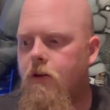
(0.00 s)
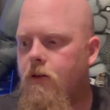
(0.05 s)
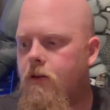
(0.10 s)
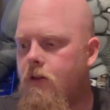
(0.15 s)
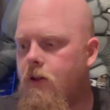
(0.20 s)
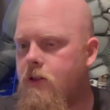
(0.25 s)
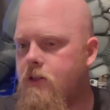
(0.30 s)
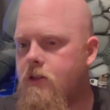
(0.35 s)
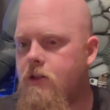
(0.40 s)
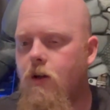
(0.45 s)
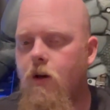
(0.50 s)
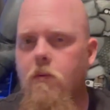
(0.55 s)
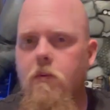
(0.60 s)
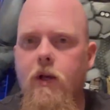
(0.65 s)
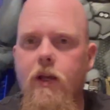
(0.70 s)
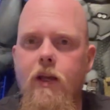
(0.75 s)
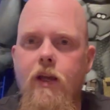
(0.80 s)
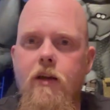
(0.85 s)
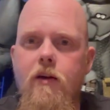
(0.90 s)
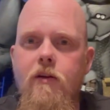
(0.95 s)
this is going to
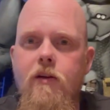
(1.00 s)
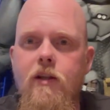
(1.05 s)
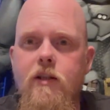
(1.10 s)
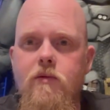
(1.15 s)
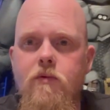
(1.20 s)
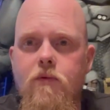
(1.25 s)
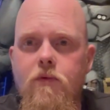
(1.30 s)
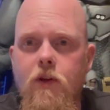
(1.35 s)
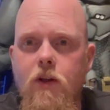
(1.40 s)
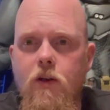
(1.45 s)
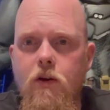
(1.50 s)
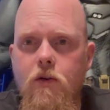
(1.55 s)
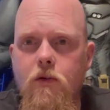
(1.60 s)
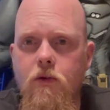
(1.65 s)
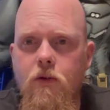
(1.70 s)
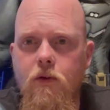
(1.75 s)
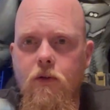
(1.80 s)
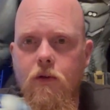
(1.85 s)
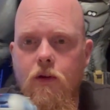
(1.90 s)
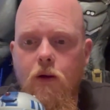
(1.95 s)
be it on this review.
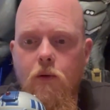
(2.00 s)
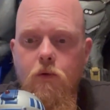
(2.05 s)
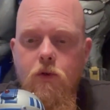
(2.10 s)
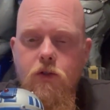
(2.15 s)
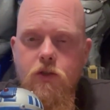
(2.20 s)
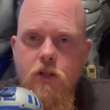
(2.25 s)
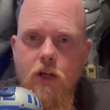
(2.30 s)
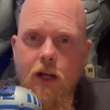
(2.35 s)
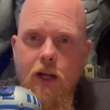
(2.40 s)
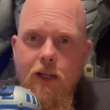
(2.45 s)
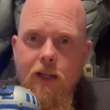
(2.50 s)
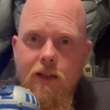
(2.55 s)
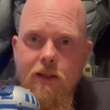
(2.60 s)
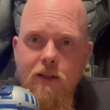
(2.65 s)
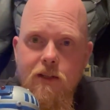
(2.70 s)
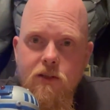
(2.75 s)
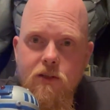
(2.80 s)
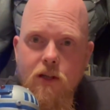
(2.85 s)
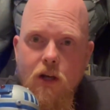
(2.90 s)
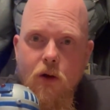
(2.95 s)
I'm going to try and get
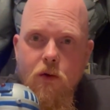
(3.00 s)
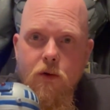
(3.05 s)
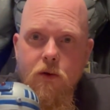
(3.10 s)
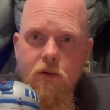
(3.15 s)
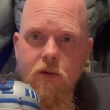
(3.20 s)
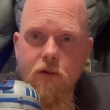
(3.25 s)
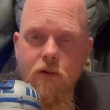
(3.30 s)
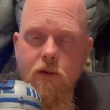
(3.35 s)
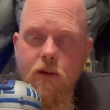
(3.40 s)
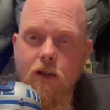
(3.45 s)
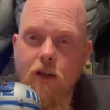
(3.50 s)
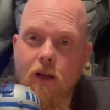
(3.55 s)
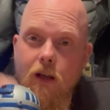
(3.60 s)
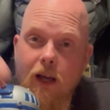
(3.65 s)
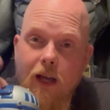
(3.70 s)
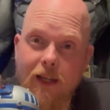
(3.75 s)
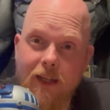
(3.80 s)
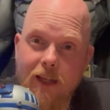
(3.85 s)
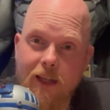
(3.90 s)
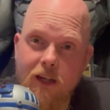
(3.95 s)
this going.
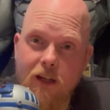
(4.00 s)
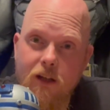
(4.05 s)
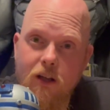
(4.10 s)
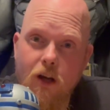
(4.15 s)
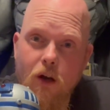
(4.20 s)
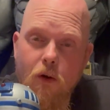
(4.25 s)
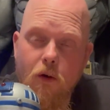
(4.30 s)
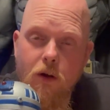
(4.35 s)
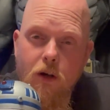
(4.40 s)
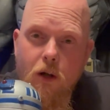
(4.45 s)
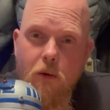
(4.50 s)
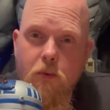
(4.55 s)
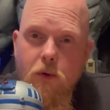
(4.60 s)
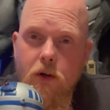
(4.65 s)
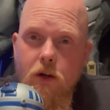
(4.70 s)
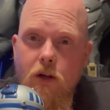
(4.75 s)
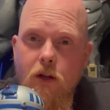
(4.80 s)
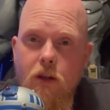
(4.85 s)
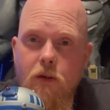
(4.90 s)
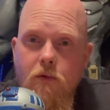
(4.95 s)
I get it going, I'll put
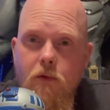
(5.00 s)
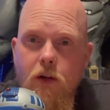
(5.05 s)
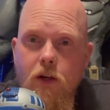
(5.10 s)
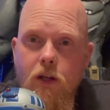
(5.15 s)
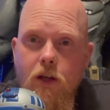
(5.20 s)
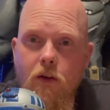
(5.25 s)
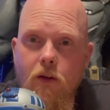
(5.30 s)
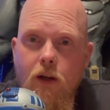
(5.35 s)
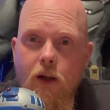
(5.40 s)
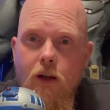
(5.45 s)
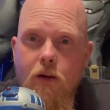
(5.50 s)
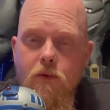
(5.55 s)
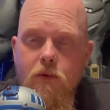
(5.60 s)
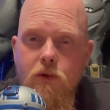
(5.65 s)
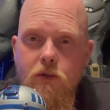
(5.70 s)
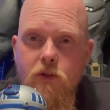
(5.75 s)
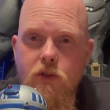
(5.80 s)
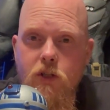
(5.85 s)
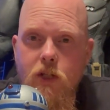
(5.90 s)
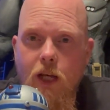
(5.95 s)
another video out.
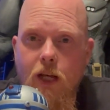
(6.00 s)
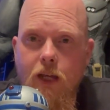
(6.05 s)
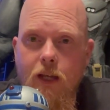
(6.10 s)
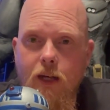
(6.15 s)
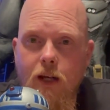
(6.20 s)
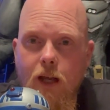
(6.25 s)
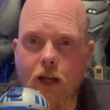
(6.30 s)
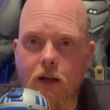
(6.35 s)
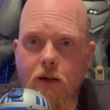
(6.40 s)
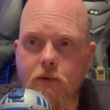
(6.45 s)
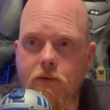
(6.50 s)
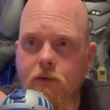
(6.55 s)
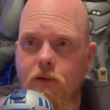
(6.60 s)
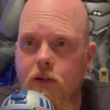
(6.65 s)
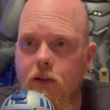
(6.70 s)
We'll check it out.